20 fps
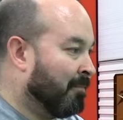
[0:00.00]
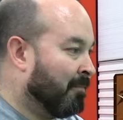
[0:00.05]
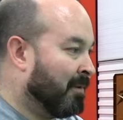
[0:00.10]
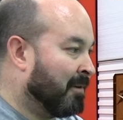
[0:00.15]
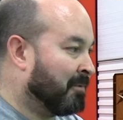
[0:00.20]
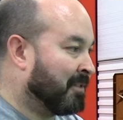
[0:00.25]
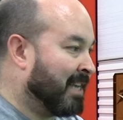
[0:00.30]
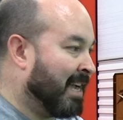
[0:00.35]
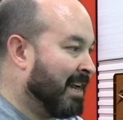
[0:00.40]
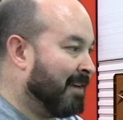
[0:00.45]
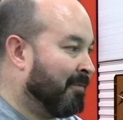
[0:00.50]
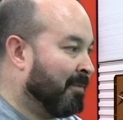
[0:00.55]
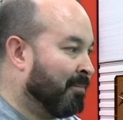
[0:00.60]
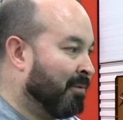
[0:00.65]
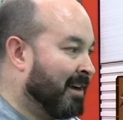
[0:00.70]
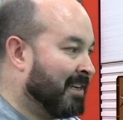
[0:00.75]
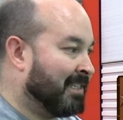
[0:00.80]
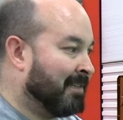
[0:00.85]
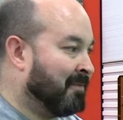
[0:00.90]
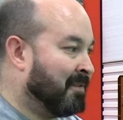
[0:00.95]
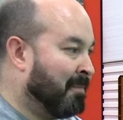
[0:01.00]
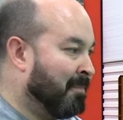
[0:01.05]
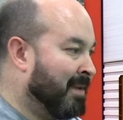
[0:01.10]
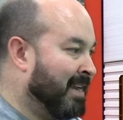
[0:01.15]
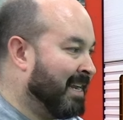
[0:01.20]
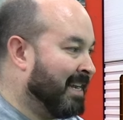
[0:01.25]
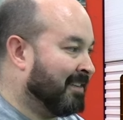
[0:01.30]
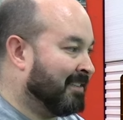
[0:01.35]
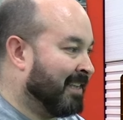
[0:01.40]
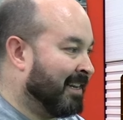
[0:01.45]
What was kind of impressive to
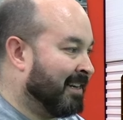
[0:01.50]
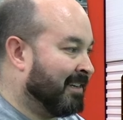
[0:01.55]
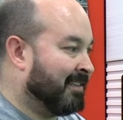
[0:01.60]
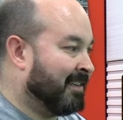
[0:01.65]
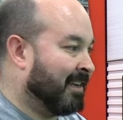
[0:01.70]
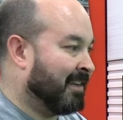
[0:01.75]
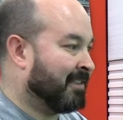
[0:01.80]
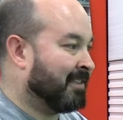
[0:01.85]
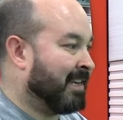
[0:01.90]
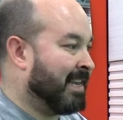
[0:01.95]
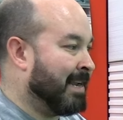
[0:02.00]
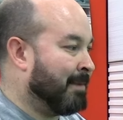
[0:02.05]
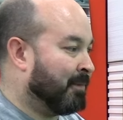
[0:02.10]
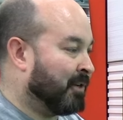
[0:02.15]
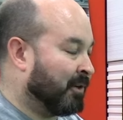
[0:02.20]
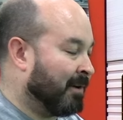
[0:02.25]
me is that it does keep